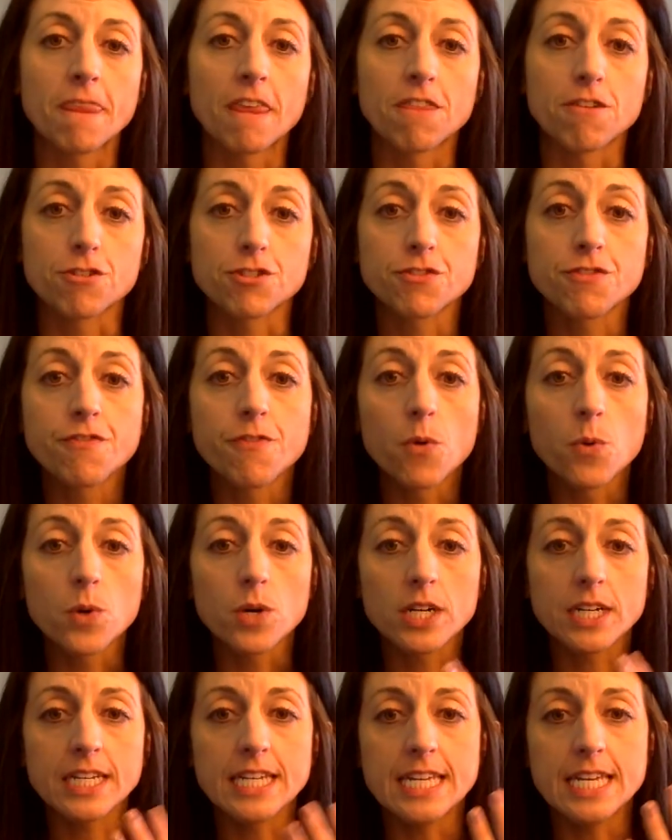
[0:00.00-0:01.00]
There's
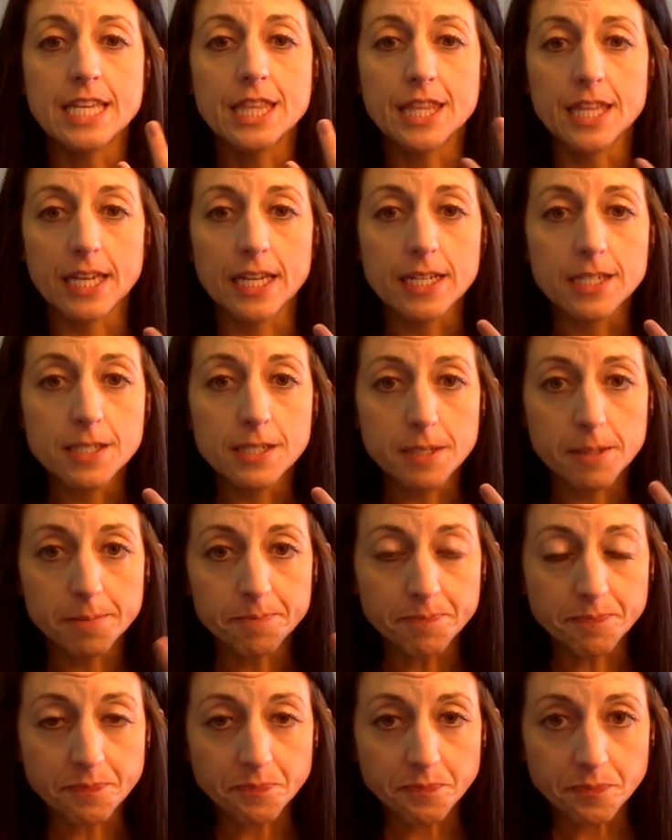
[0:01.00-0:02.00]
4 key things
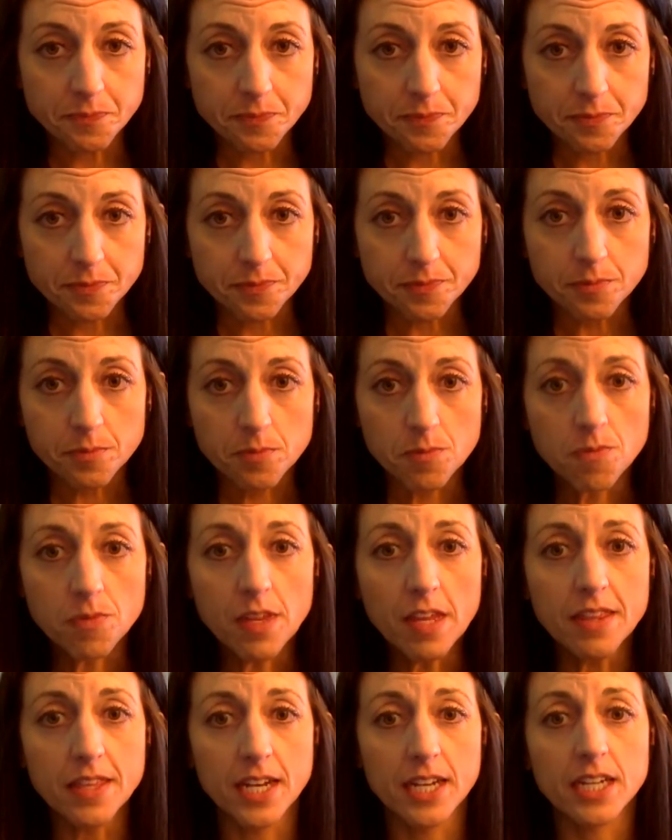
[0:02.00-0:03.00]

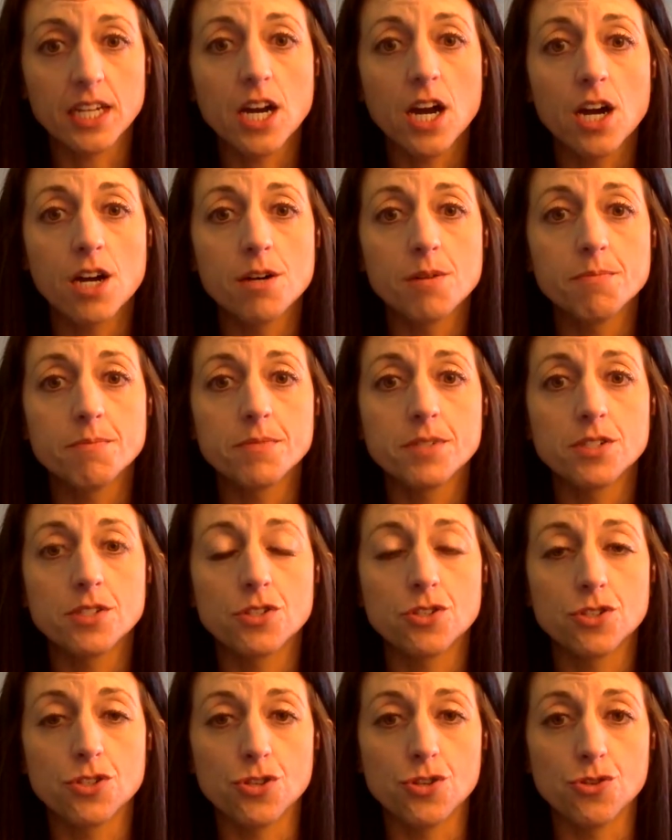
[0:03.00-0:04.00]
that it comes
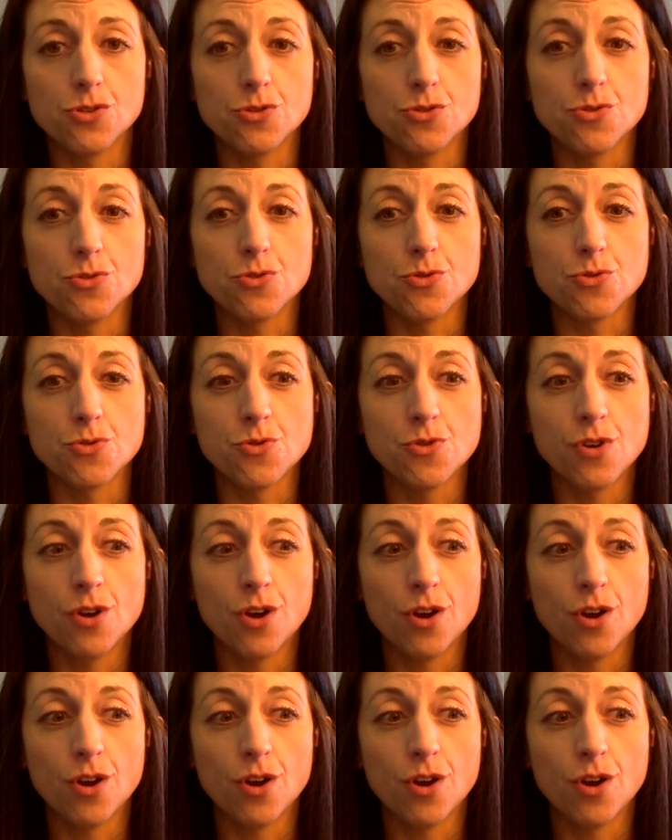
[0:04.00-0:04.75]
to